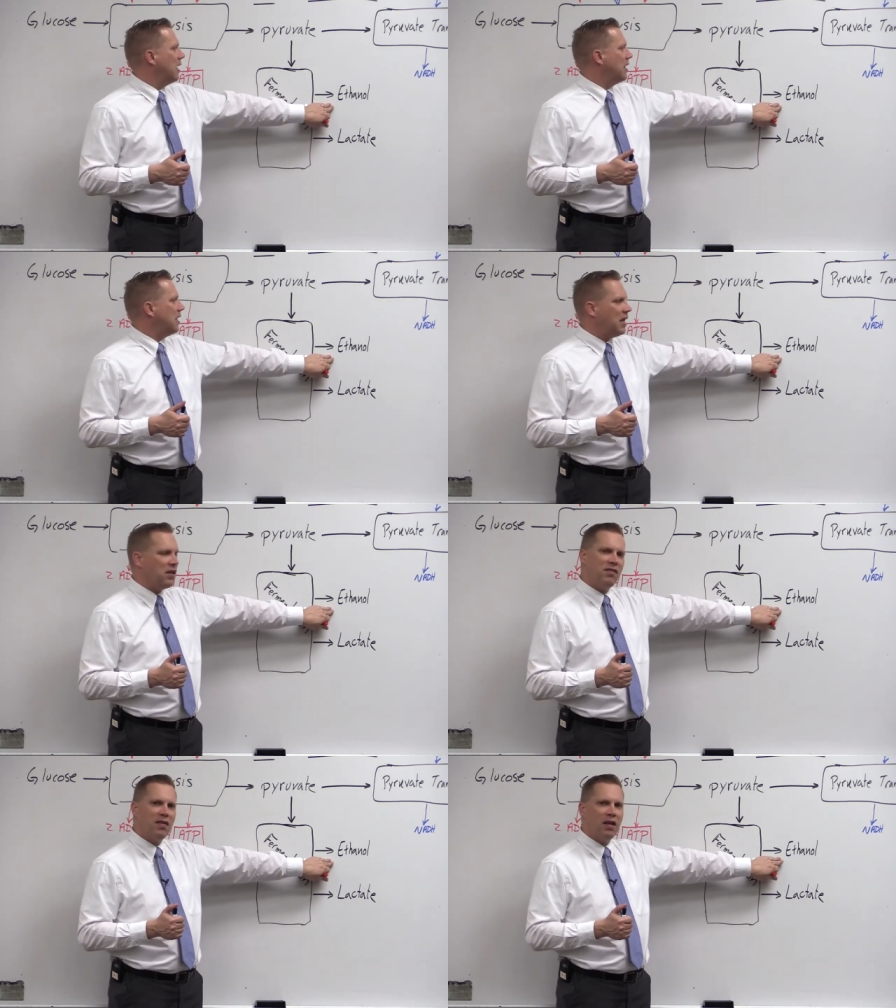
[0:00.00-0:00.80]

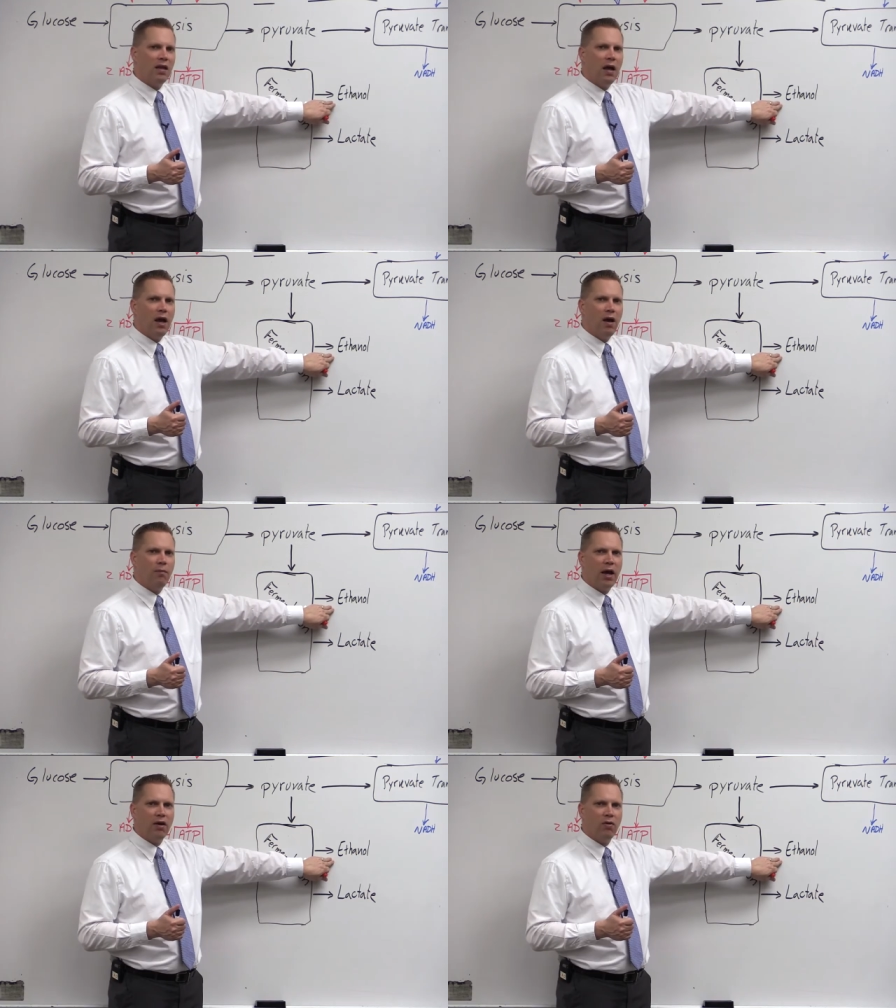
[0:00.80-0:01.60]
Yeast and uh,
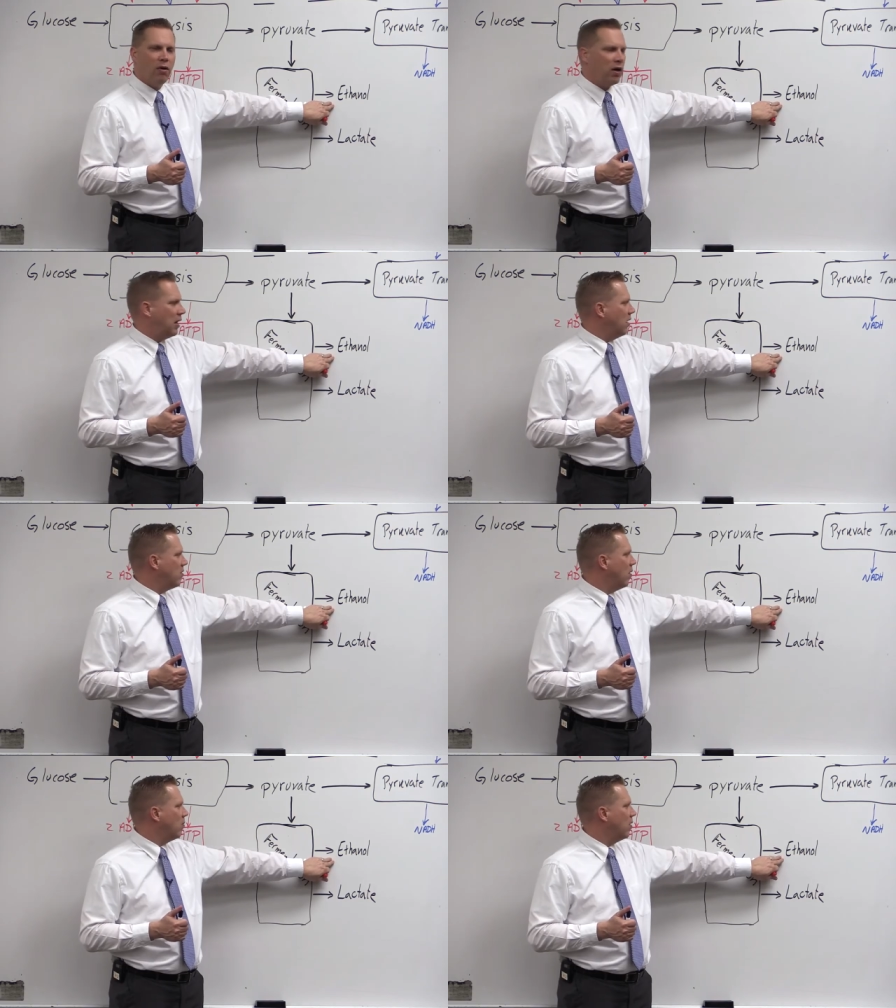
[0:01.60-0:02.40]

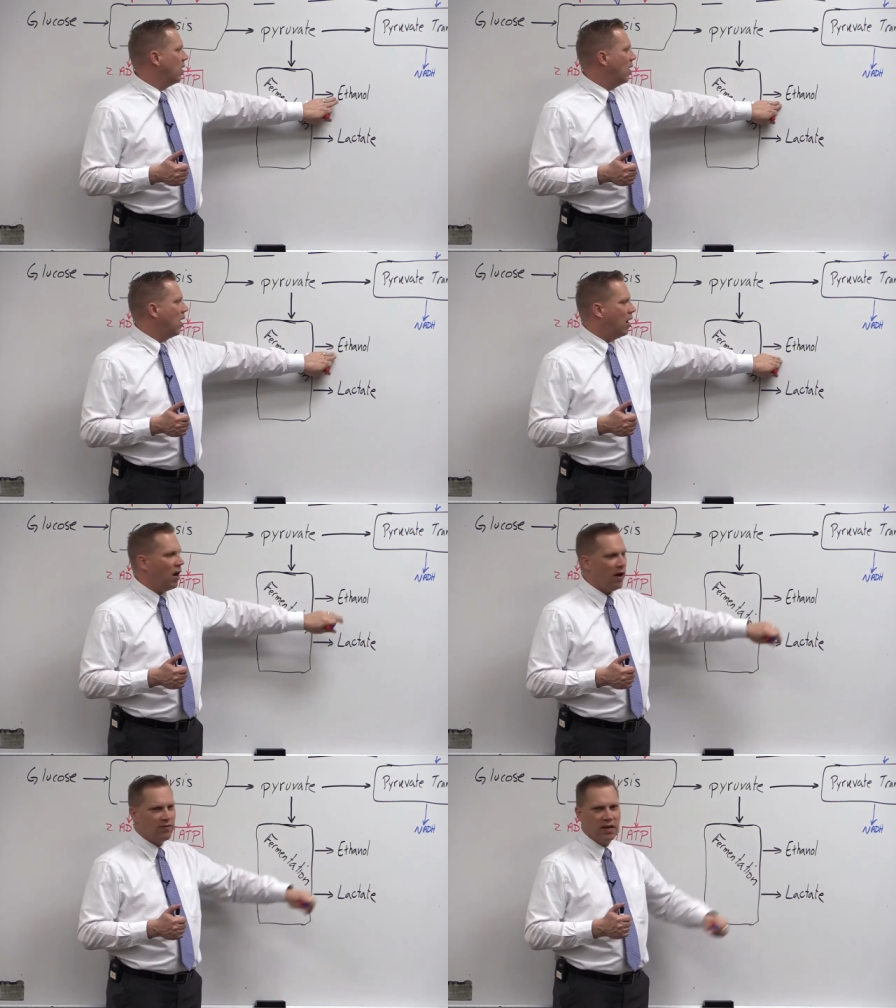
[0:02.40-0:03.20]
microorganisms uh,
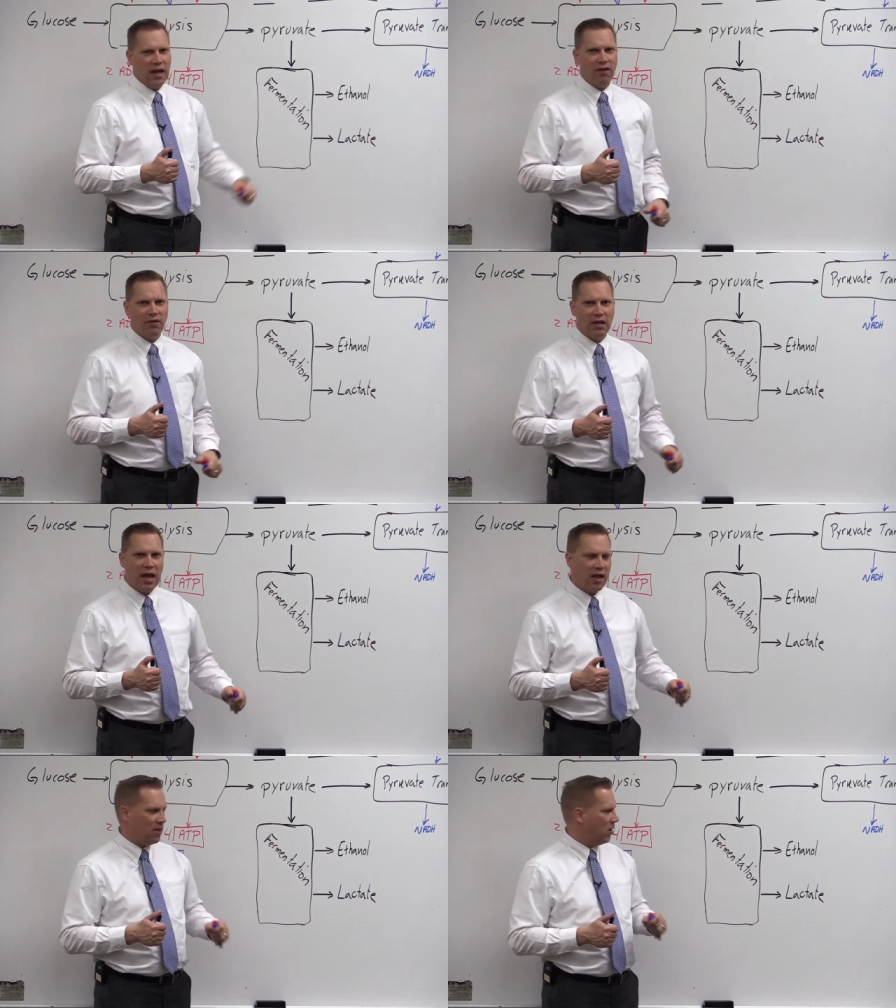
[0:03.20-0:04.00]
often have an
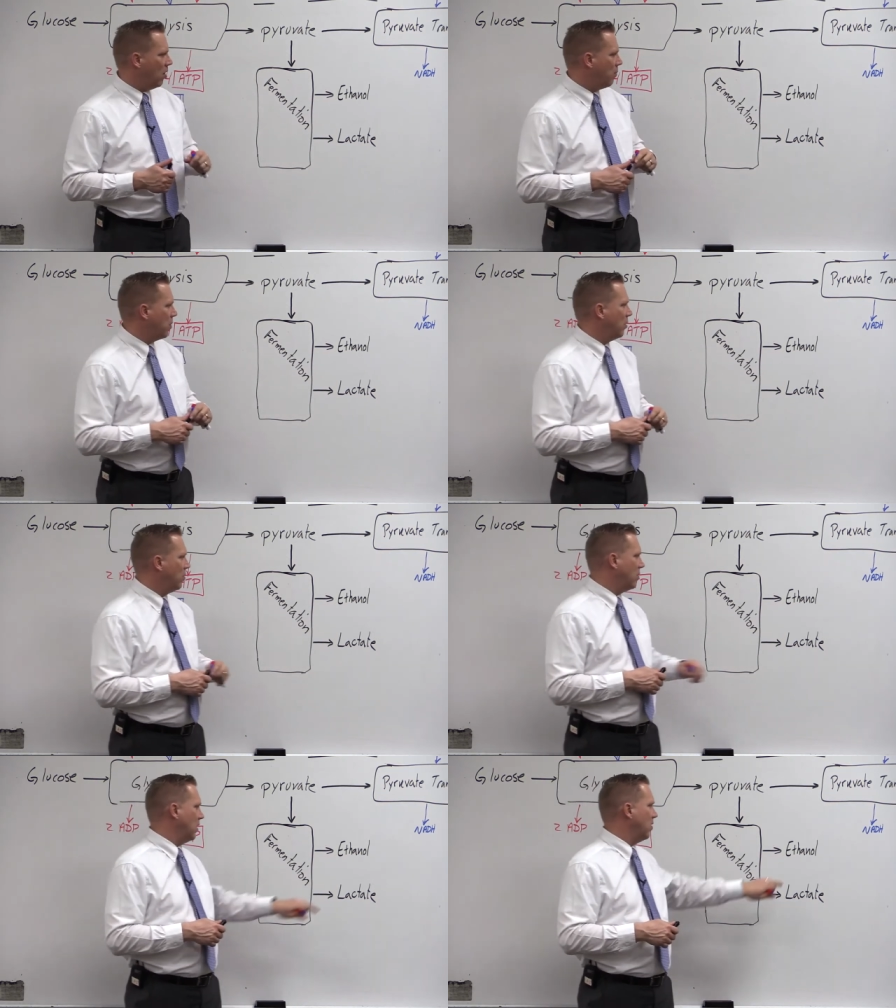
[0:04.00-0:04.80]
ethanol
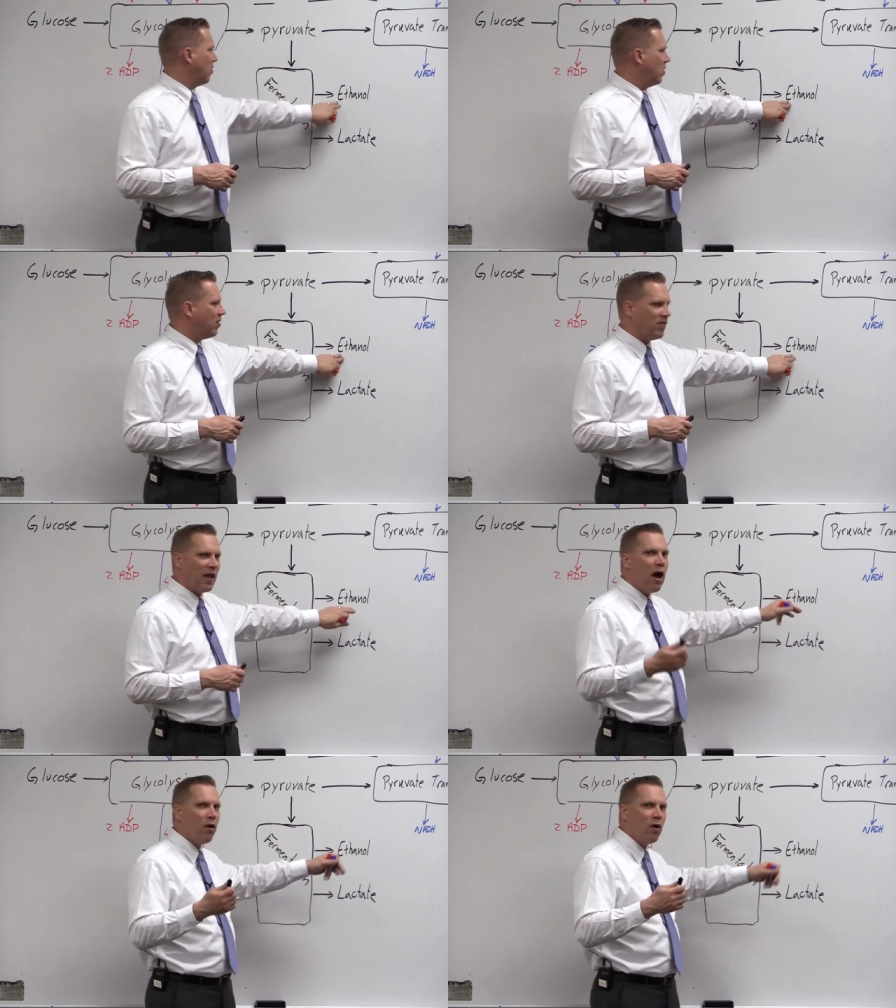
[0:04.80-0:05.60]
producing. So this is
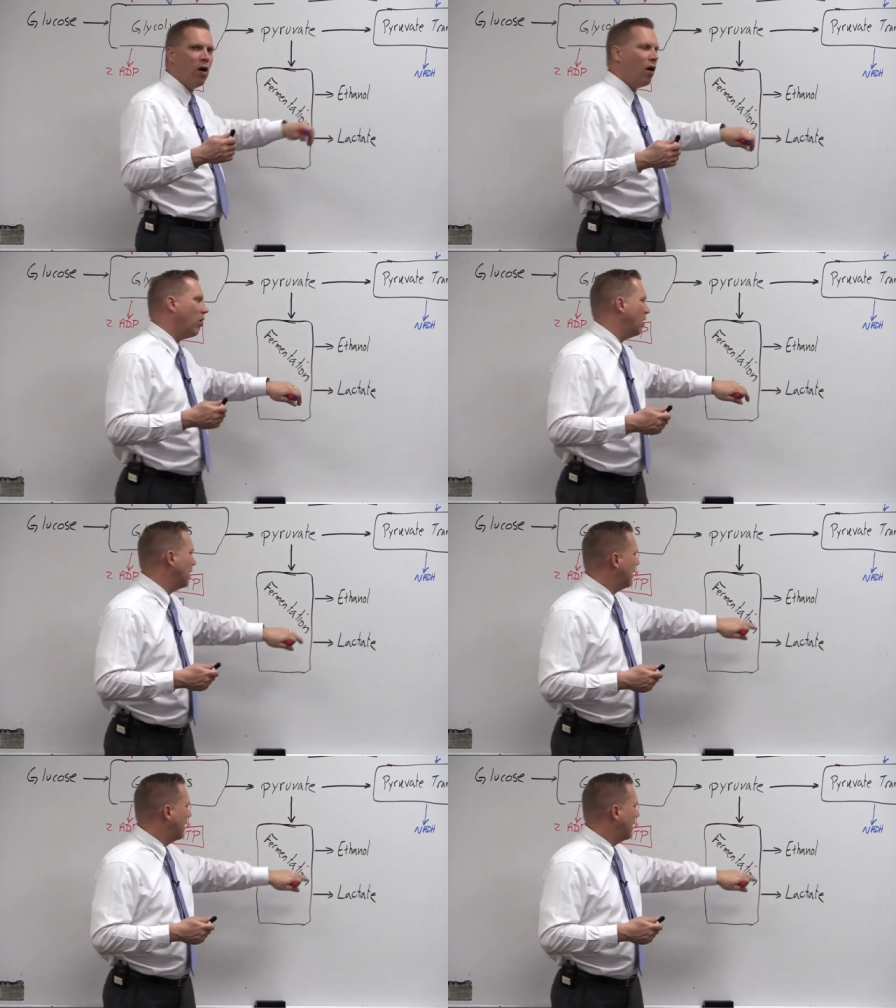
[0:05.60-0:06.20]
alcohol.